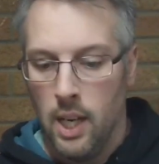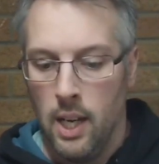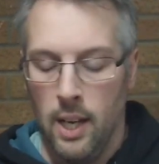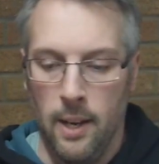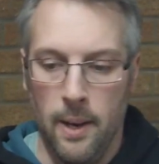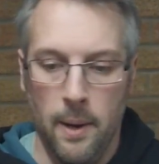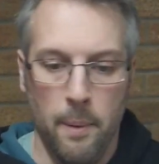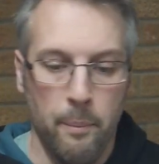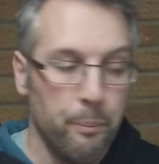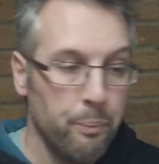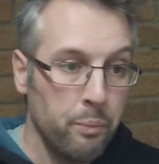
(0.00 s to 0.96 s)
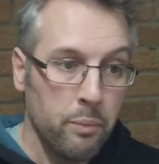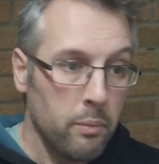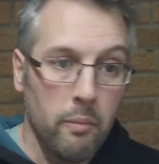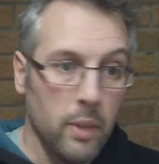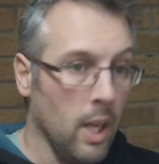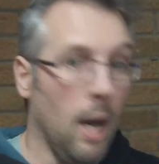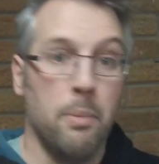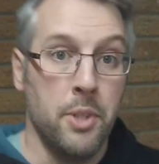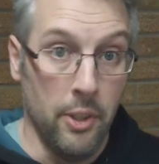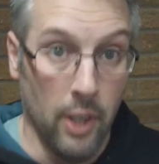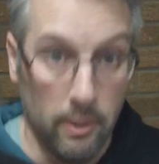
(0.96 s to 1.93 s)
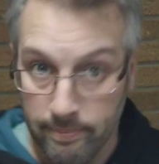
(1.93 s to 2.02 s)
Up to
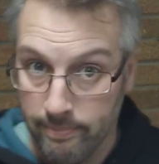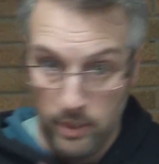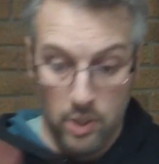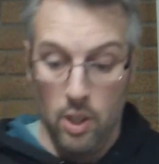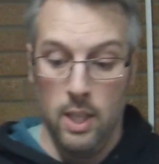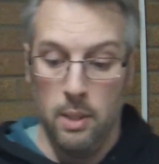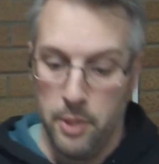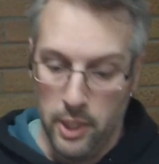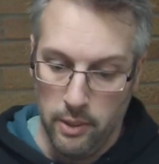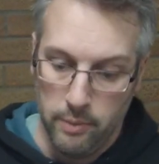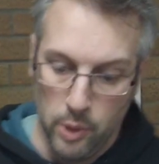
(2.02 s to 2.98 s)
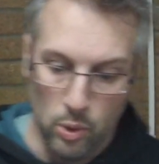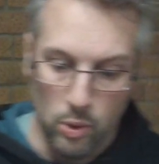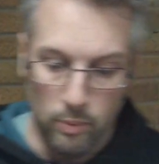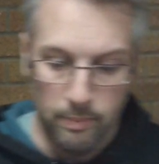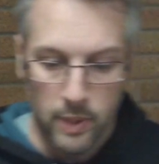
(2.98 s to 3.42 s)
you though, entirely up to you, you're cool.